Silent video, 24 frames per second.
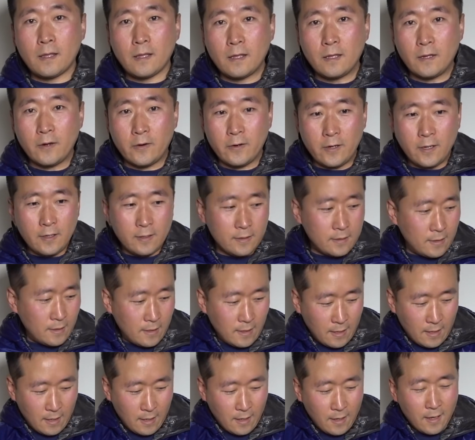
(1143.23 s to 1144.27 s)
Here it is.
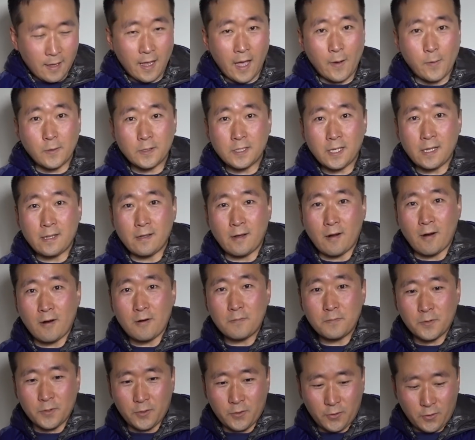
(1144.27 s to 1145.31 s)
I will say the
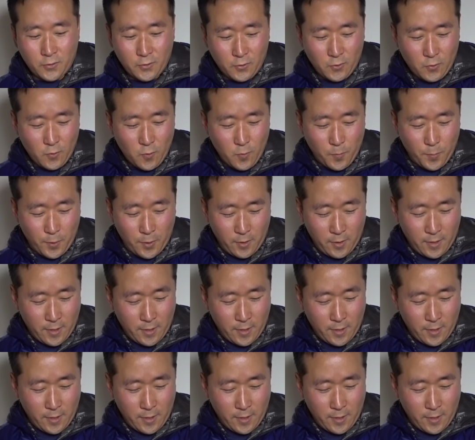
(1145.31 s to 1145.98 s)
arms are super